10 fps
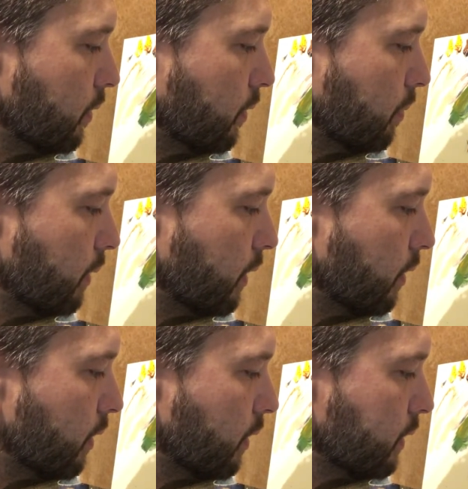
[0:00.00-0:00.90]
a better
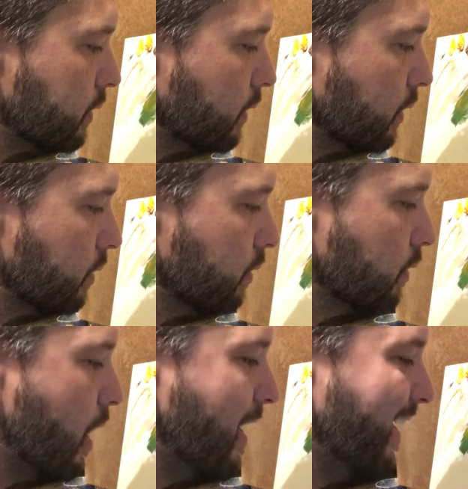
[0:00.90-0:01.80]
artist than
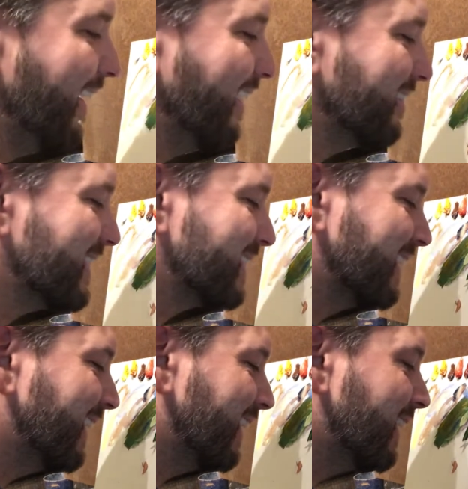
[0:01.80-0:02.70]
I'm just
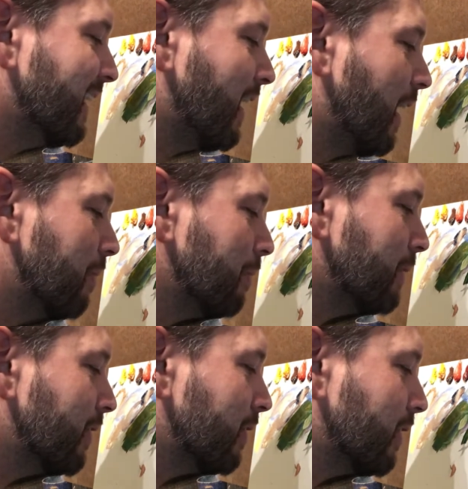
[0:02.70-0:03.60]
kidding. I'm a
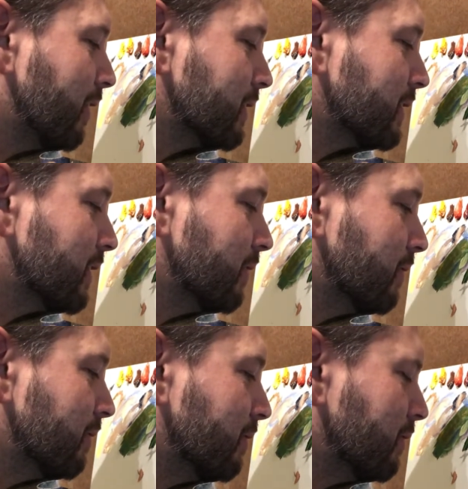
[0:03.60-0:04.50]
better artist
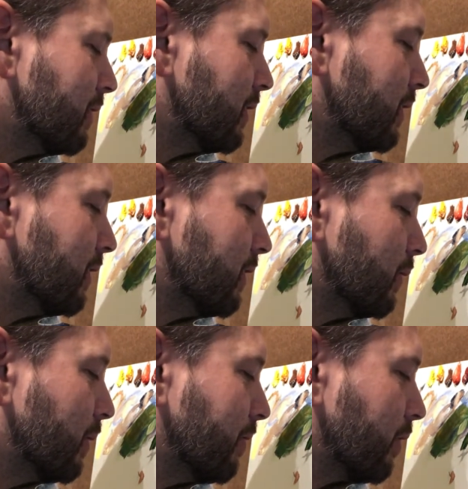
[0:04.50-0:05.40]
than
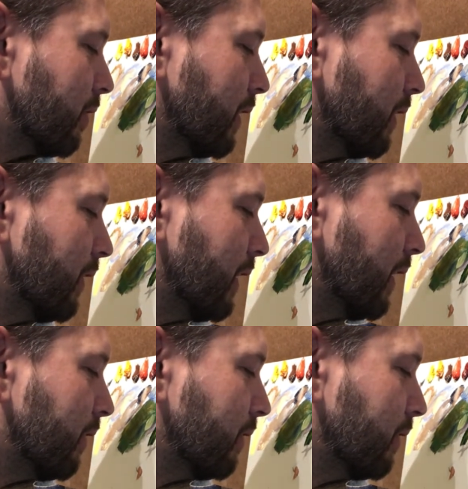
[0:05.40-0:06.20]
whoever created that.